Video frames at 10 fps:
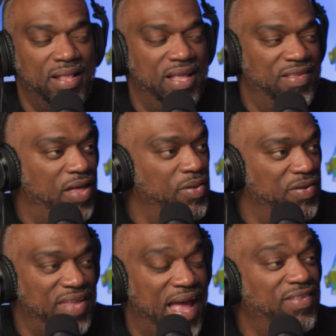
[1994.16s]
these other
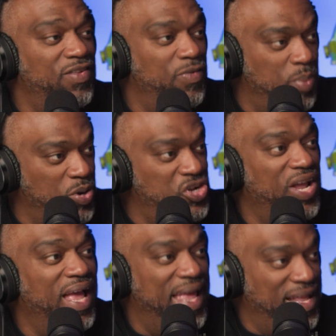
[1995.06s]
assassins
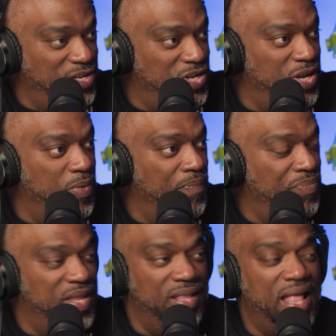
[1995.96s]
pushing against you
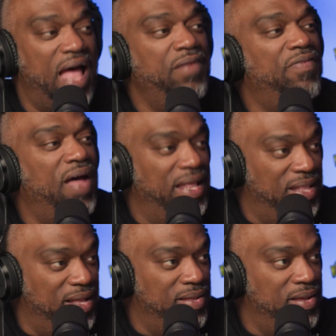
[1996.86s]
to not
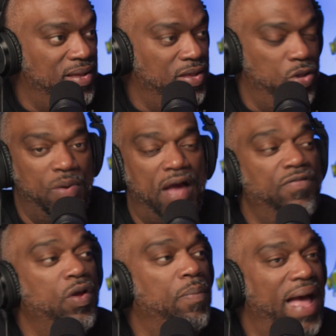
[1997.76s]
find it. You
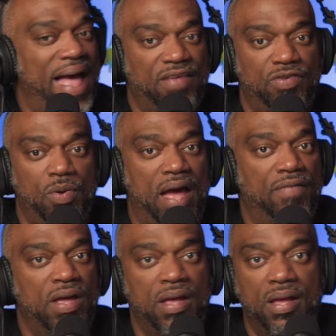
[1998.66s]
have your past, you
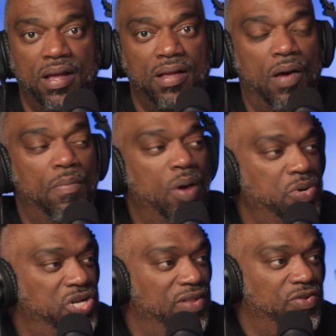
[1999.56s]
have
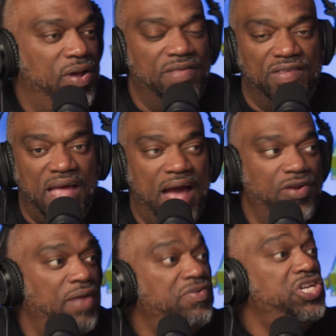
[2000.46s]
emotions, you have
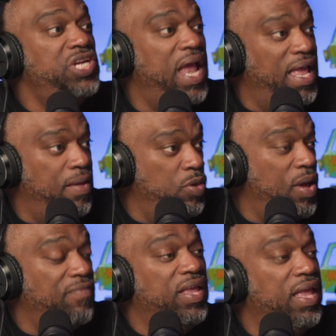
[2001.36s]
desires, you have shame, you
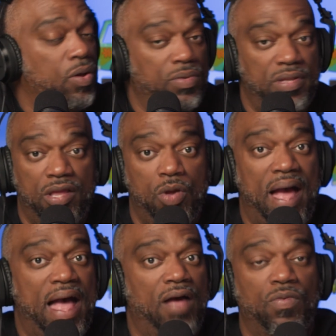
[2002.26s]
have guilt, you
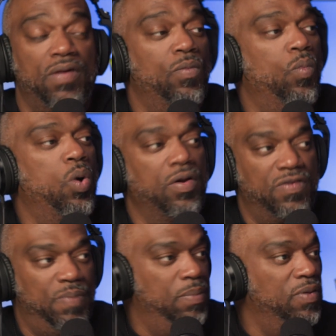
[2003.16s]
have what
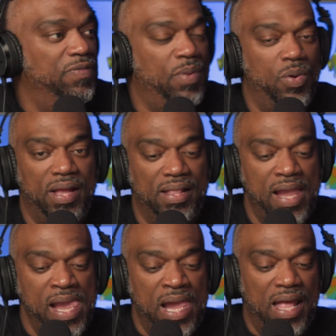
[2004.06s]
words people have spoken.
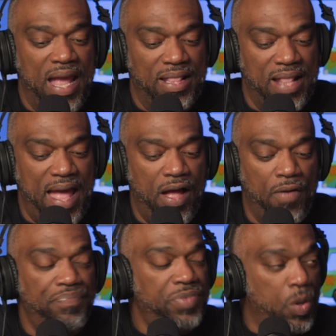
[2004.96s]
And
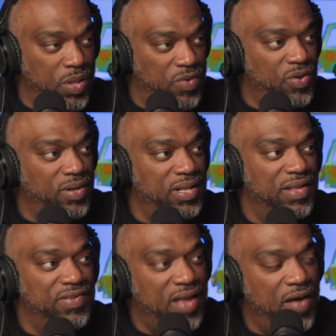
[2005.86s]
now when you start to
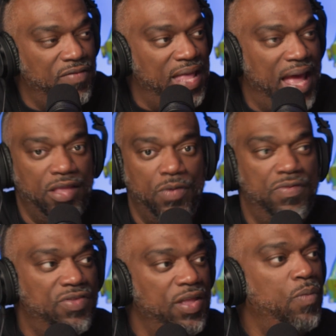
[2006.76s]
discover that, you
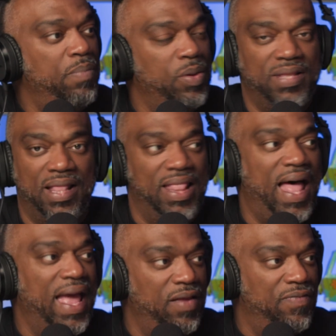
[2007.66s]
still built a
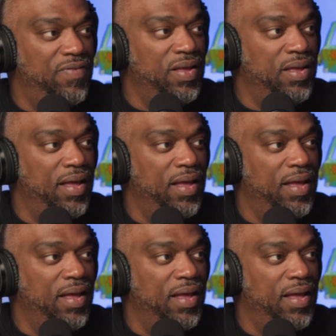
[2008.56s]
life